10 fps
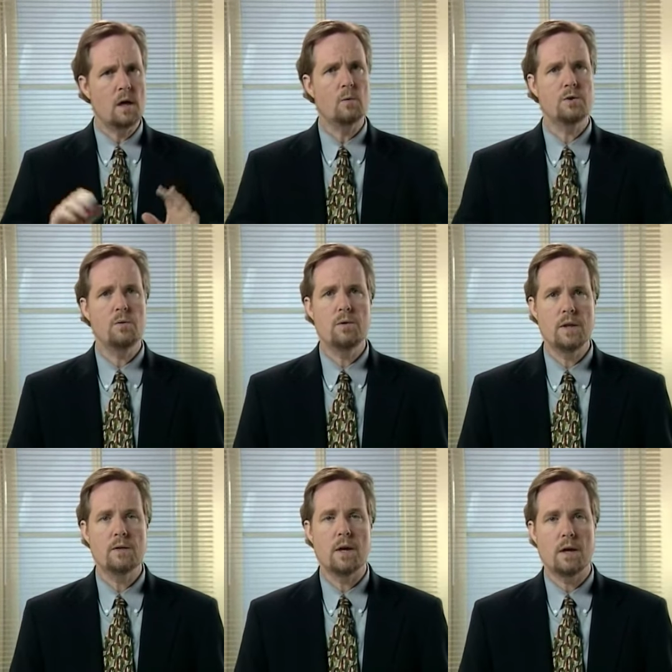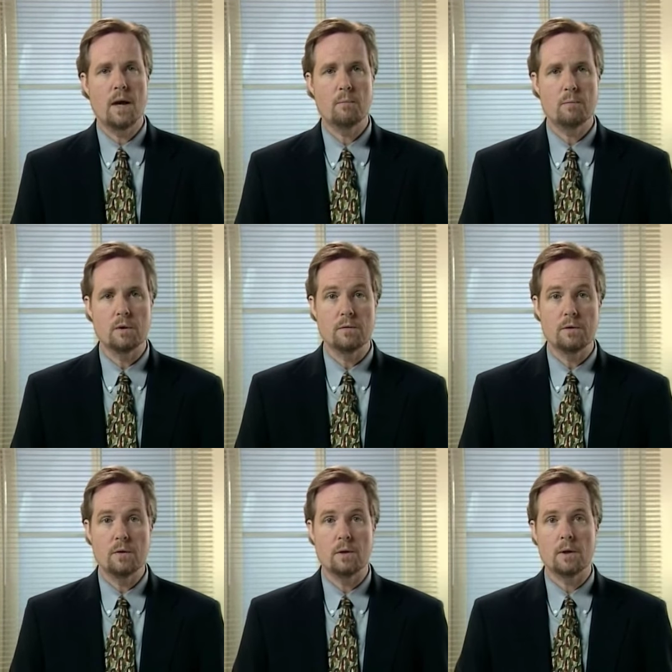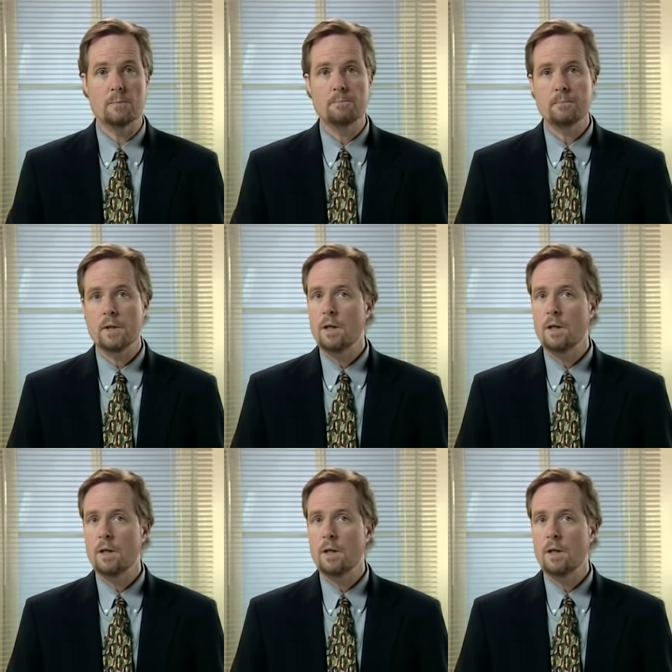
not what you think they are capable of doing.